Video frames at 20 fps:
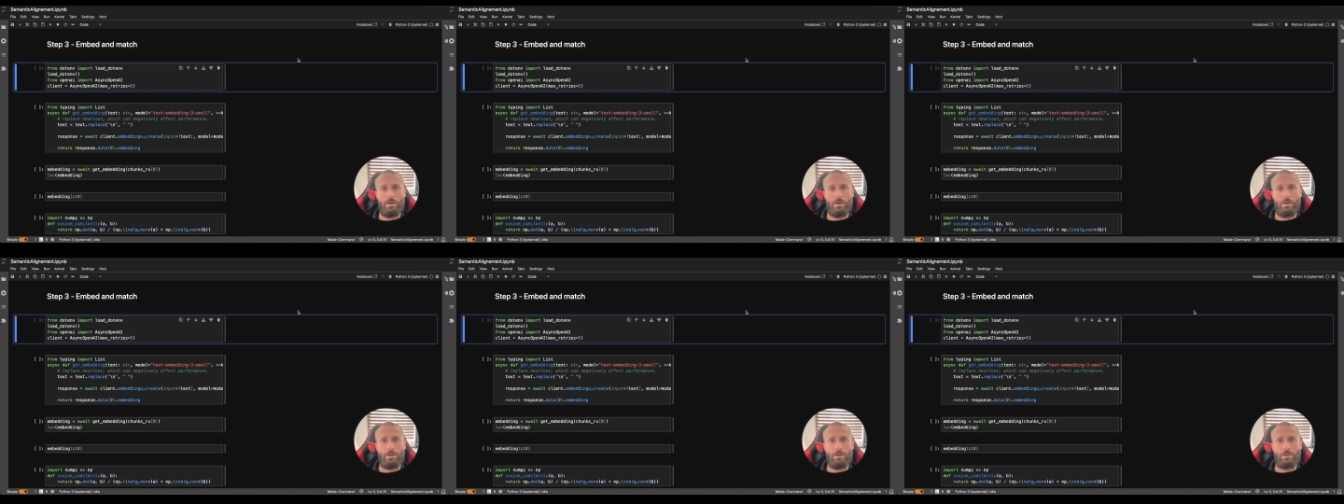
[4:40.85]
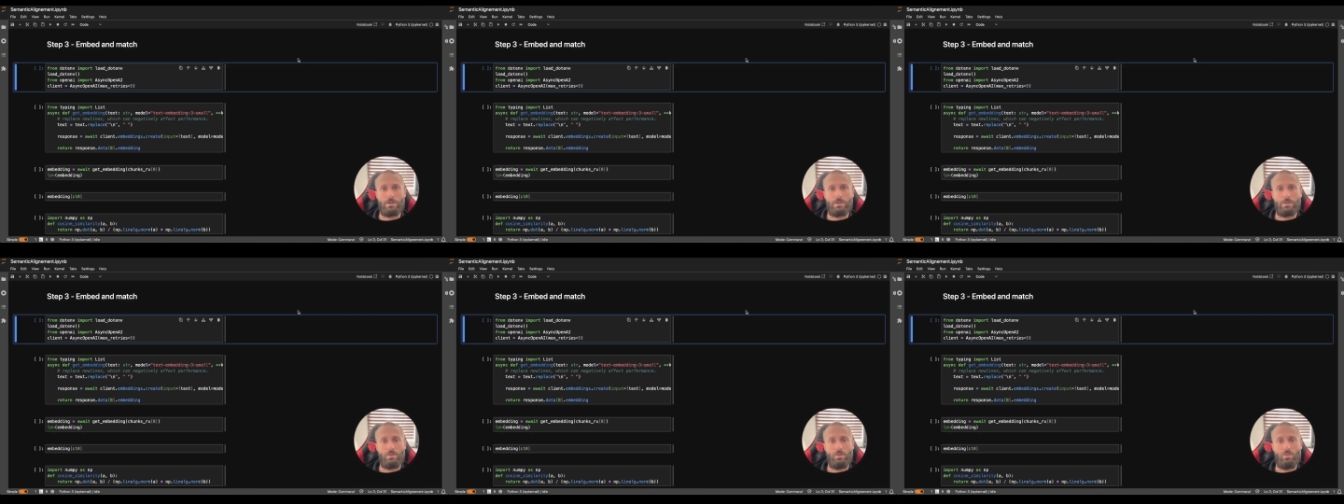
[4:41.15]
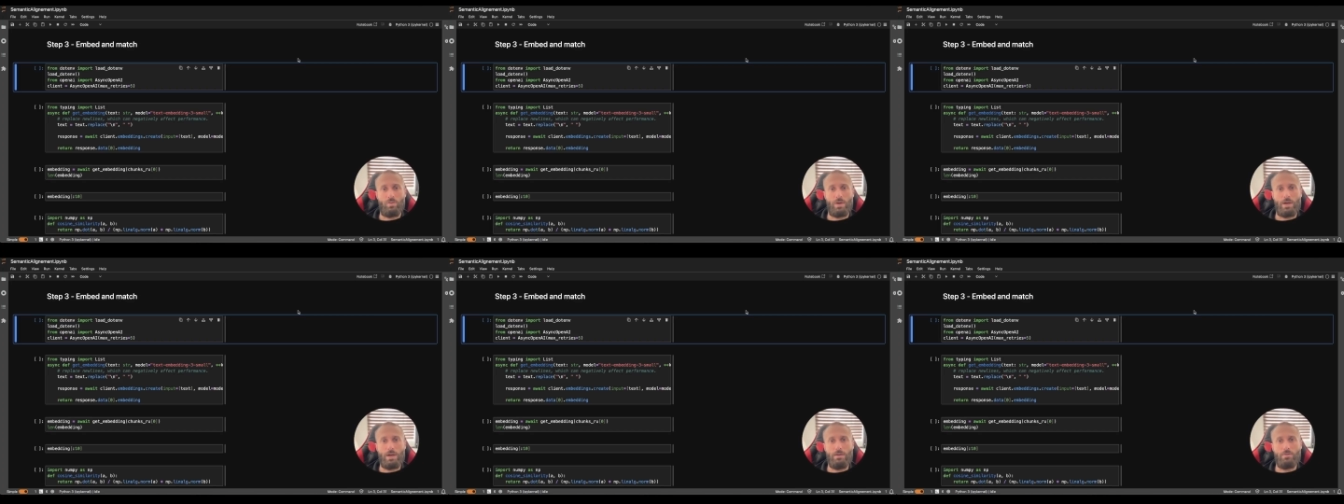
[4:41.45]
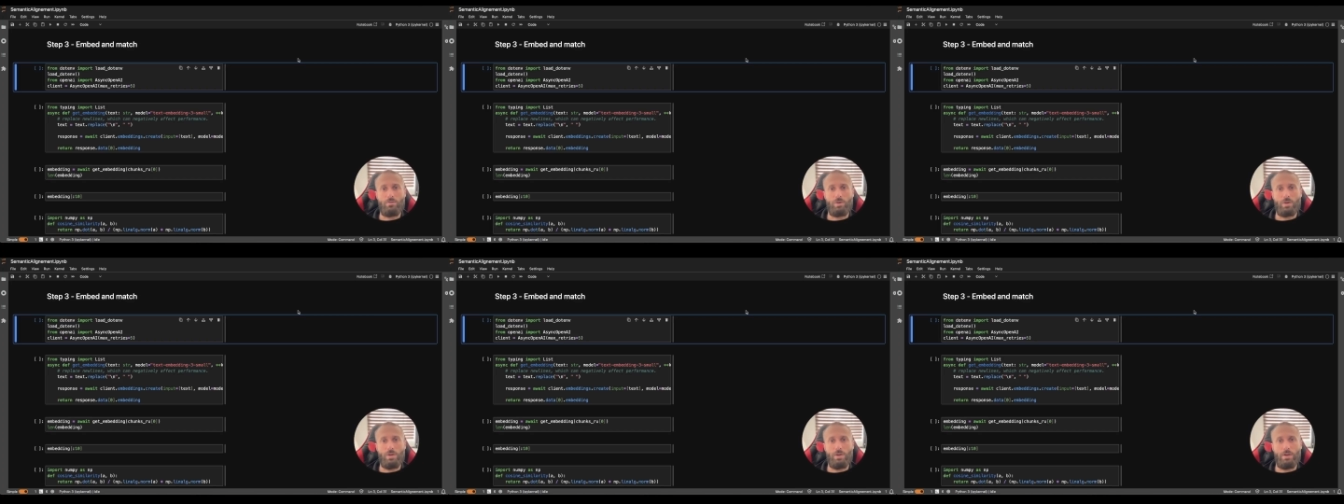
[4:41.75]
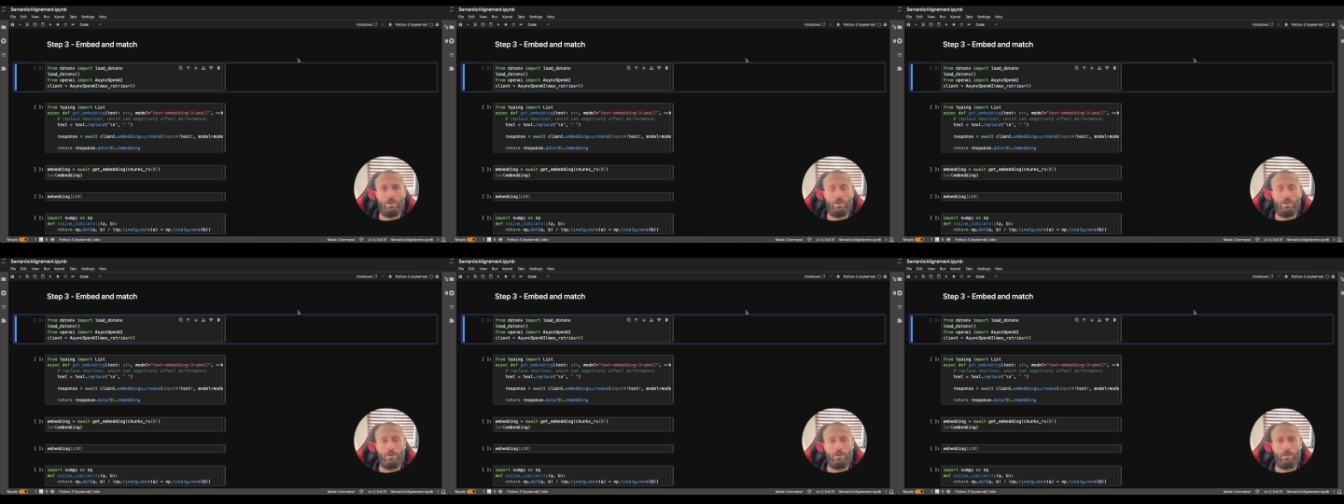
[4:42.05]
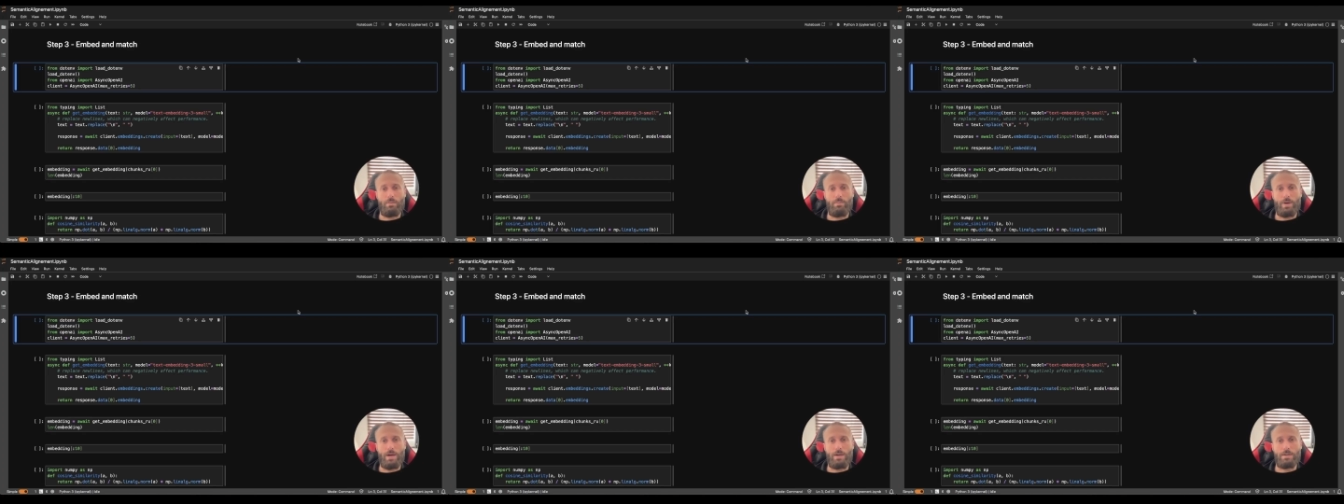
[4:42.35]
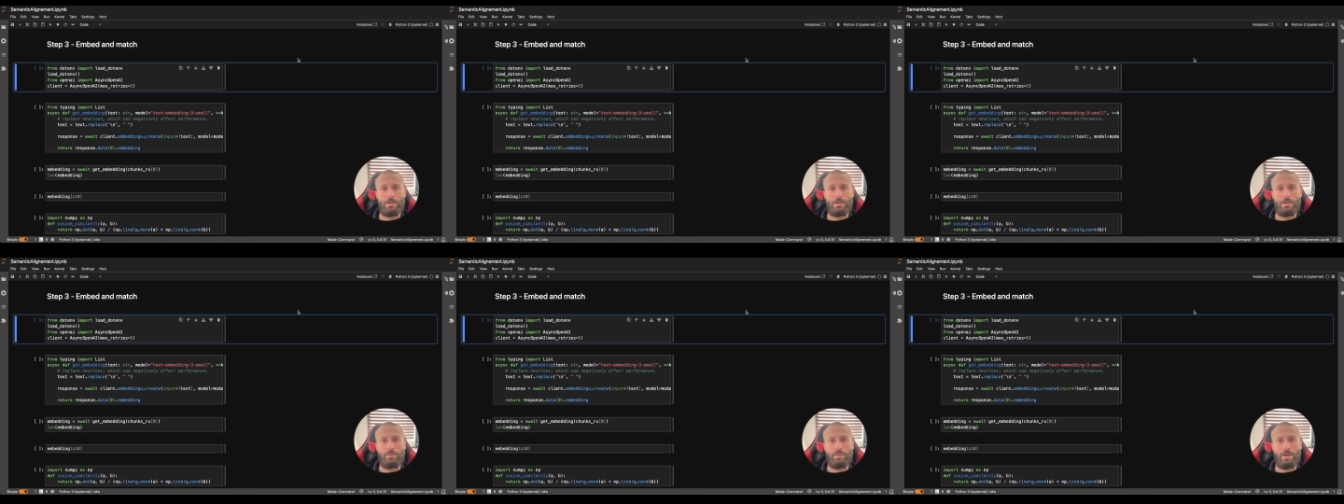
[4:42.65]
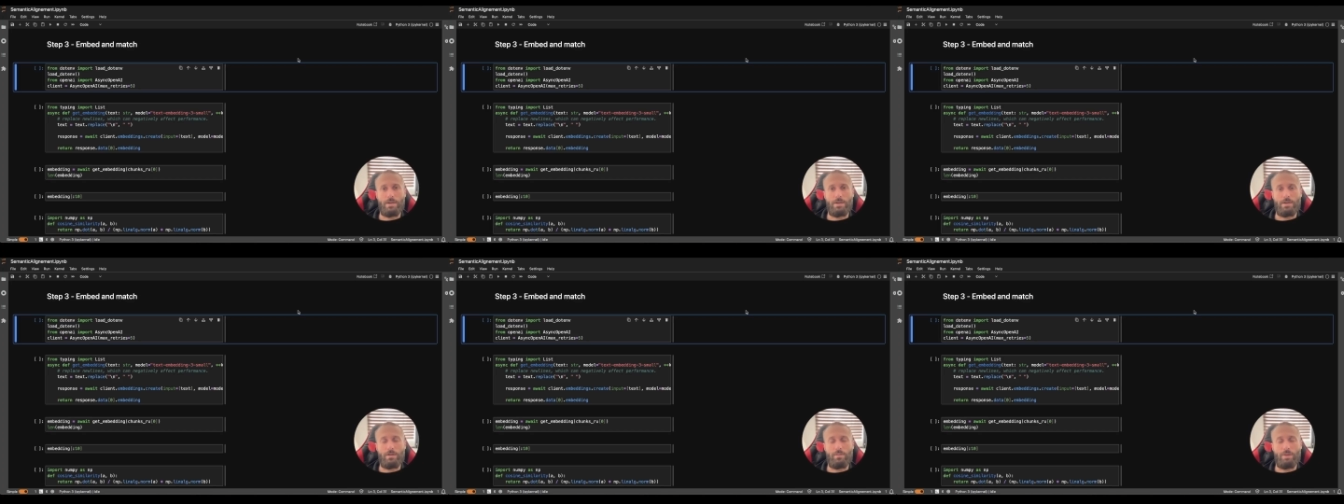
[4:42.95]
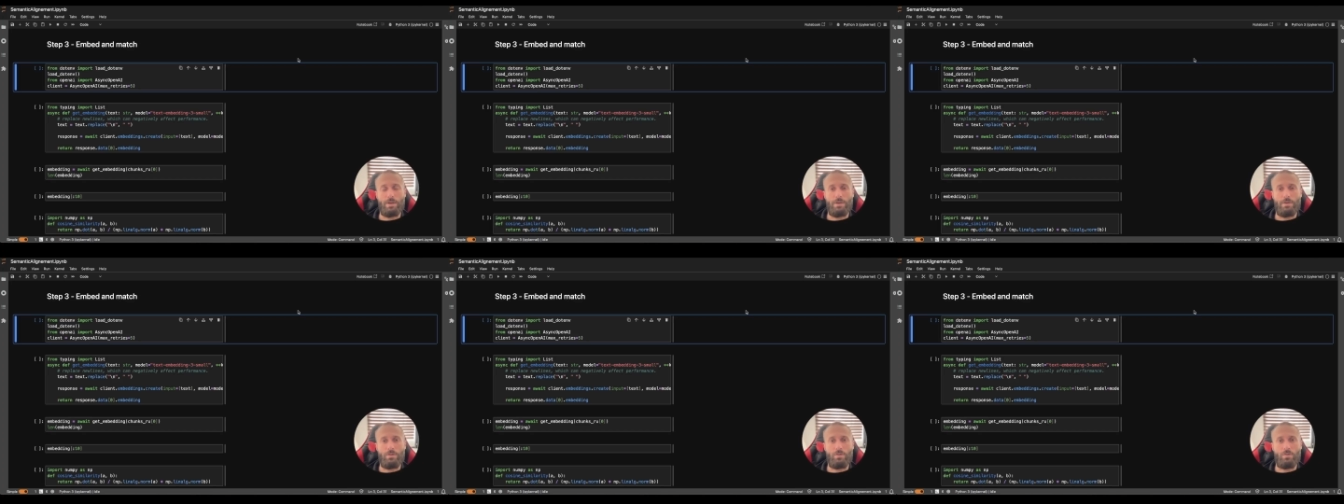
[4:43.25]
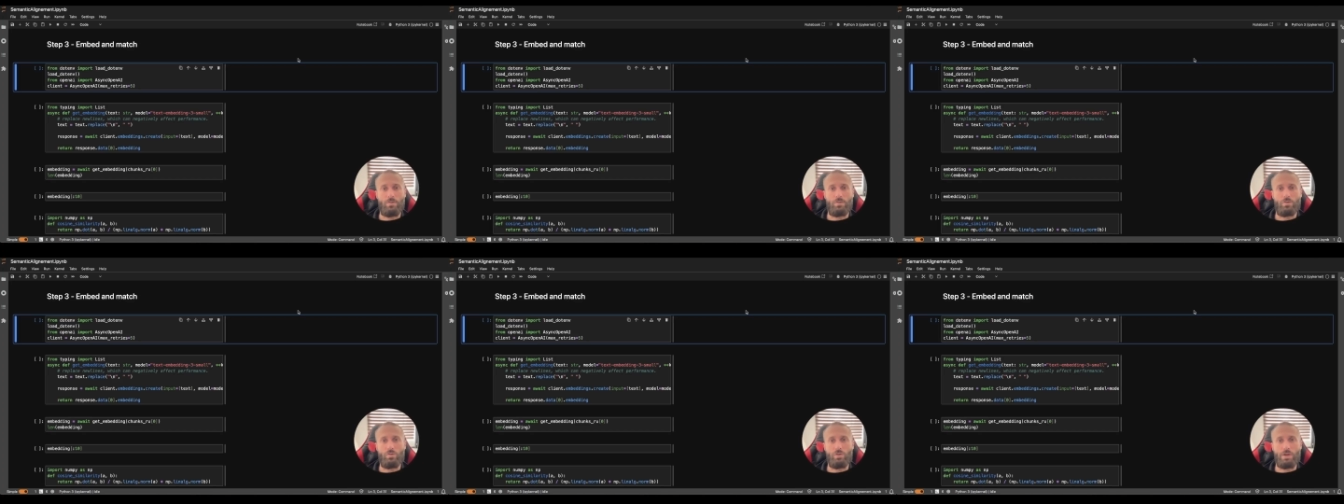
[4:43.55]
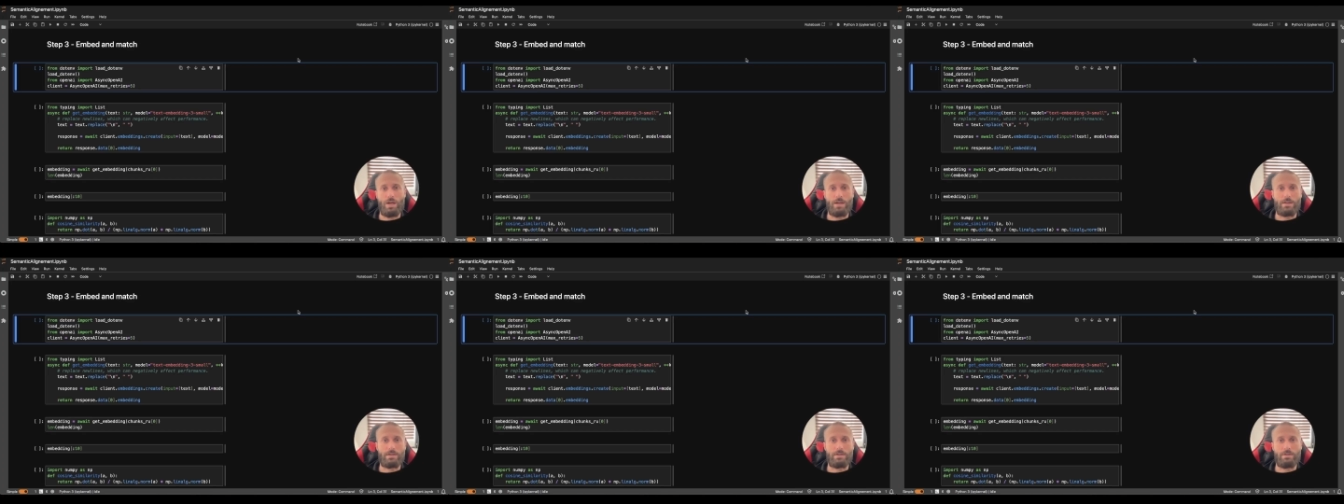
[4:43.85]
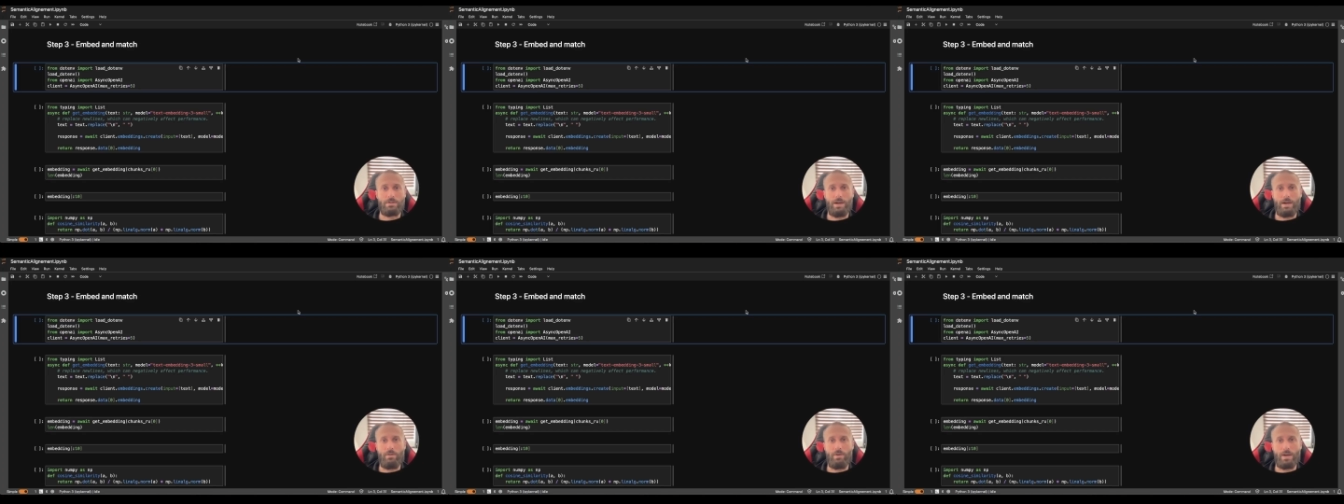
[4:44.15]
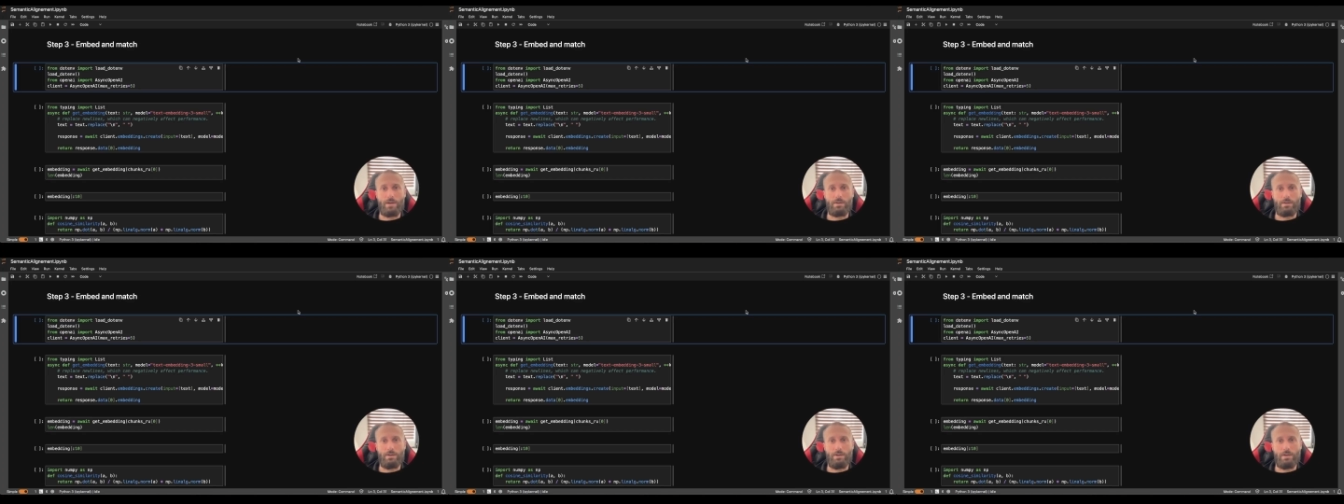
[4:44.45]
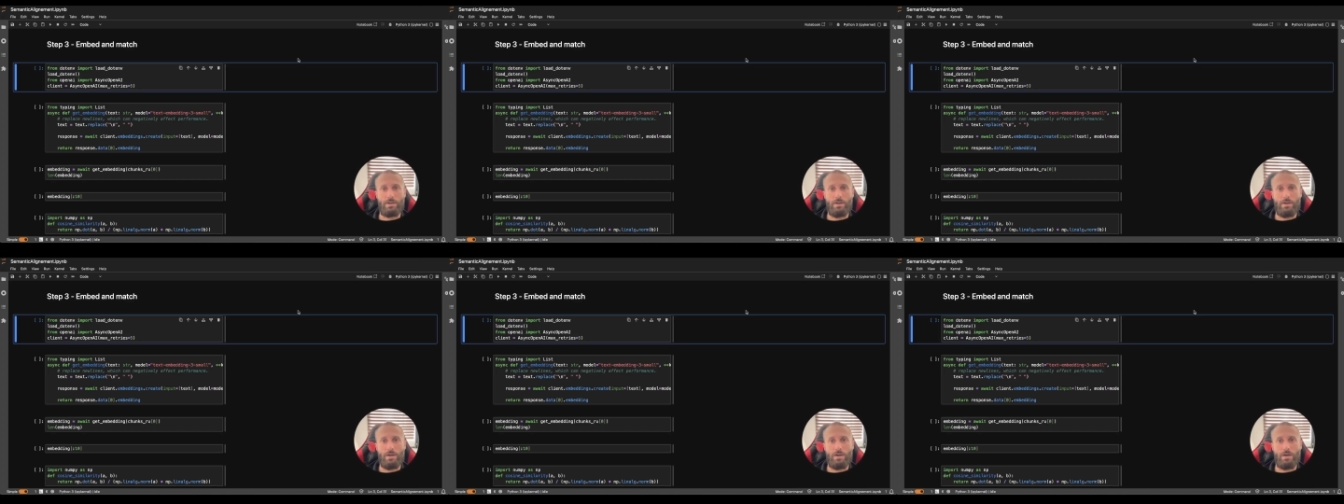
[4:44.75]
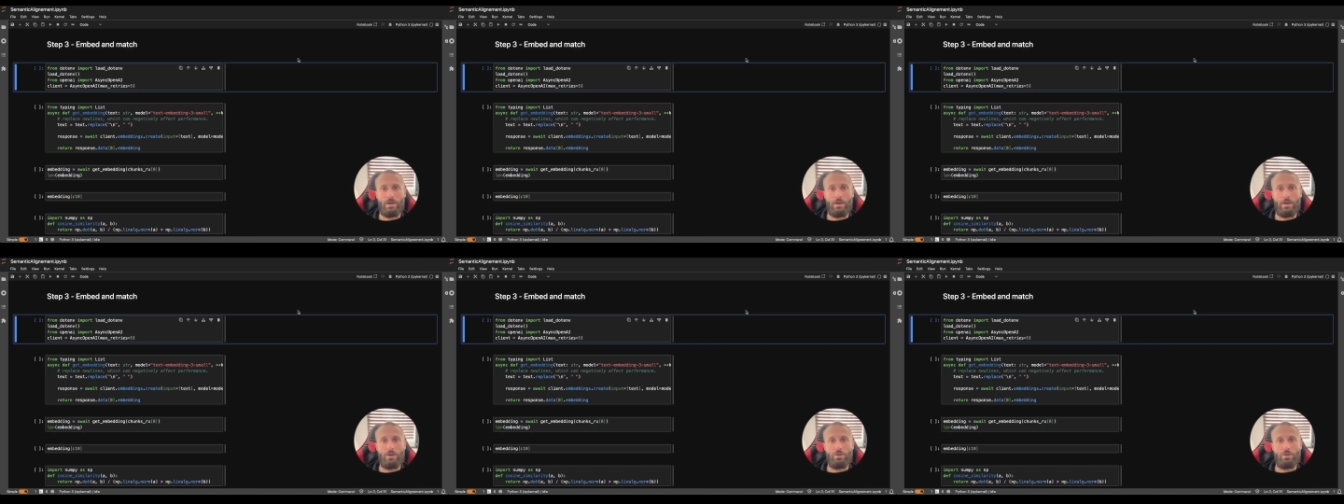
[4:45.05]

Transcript: because we can't really compare the semantical meaning of two texts directly. In